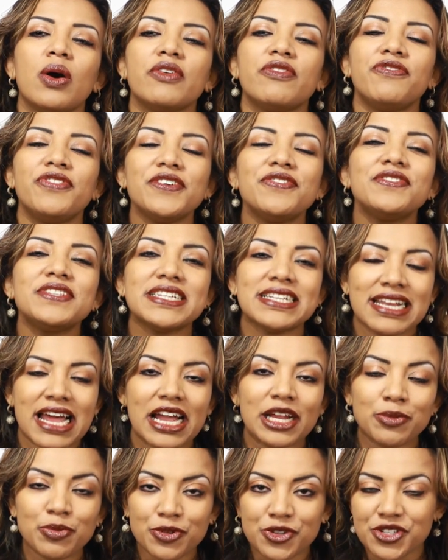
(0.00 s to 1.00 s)

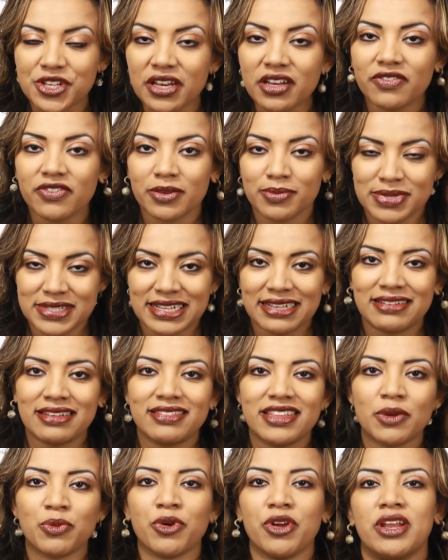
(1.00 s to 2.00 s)
59% of them said
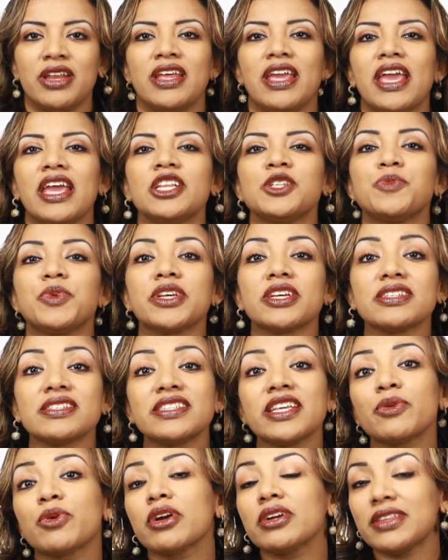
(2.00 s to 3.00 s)
that they were engaged because
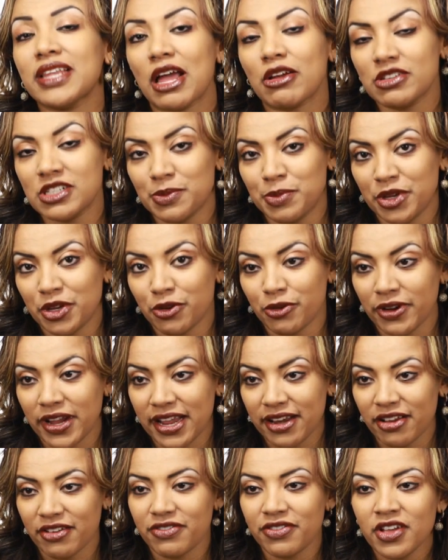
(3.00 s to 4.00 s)
they were allowed to be
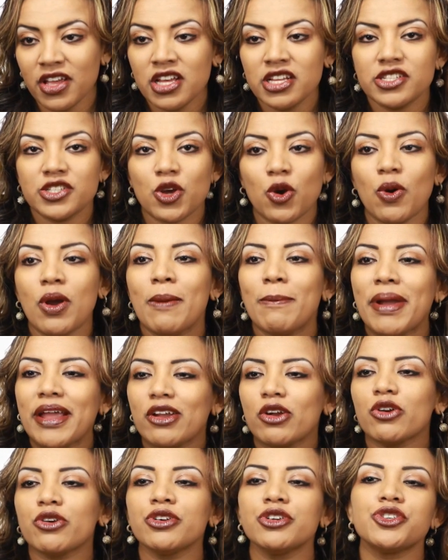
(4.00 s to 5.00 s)
creative. So my
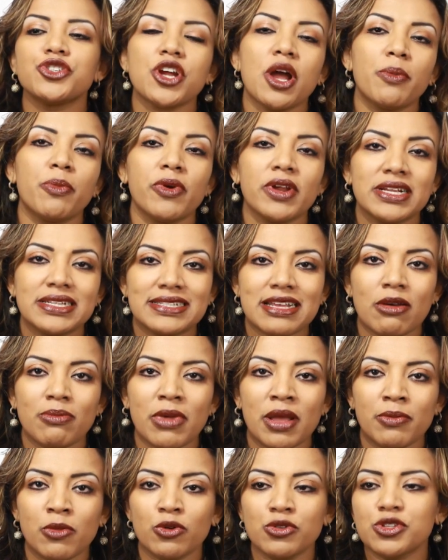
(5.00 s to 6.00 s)
current job brings out
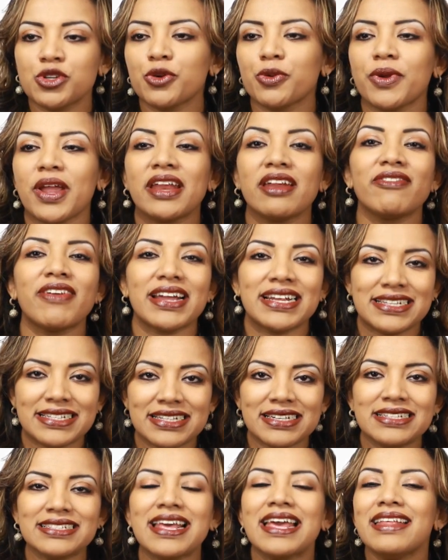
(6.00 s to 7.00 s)
my most creative
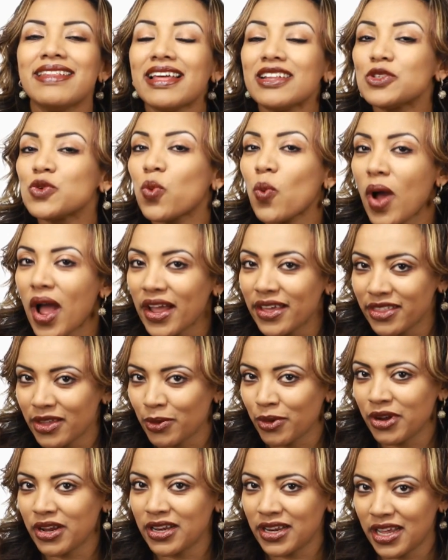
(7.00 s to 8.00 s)
ideas. That's why they
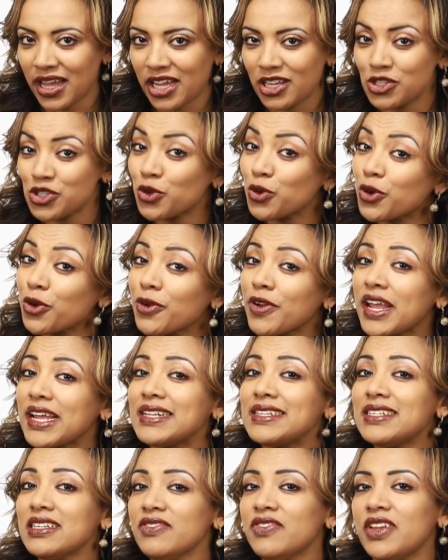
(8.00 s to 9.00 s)
were engaged. So
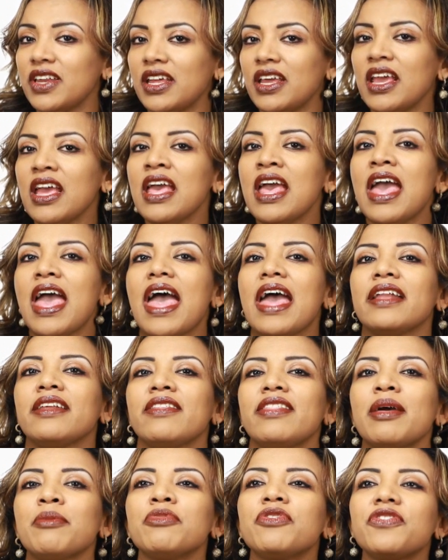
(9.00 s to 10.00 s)
creativity
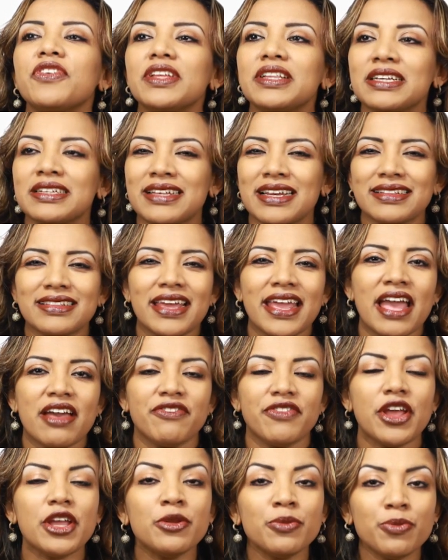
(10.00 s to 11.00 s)
and them feeling like they
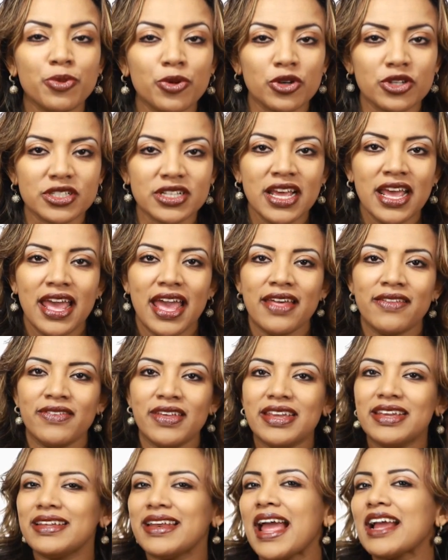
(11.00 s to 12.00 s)
have input and
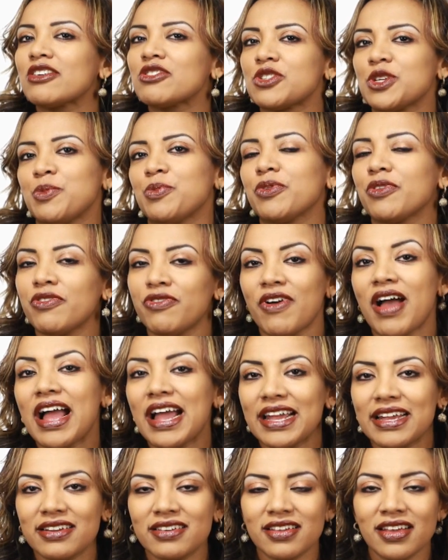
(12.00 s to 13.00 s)
they can actually
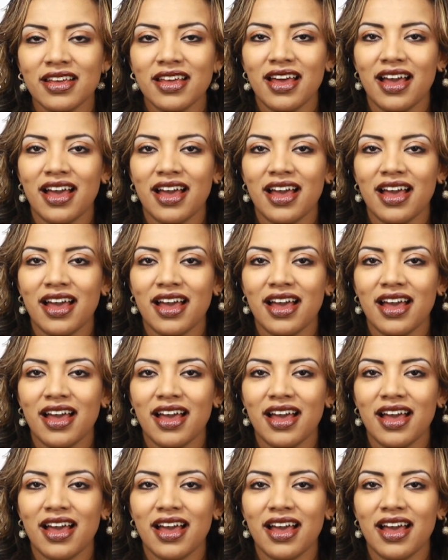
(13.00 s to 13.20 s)
provide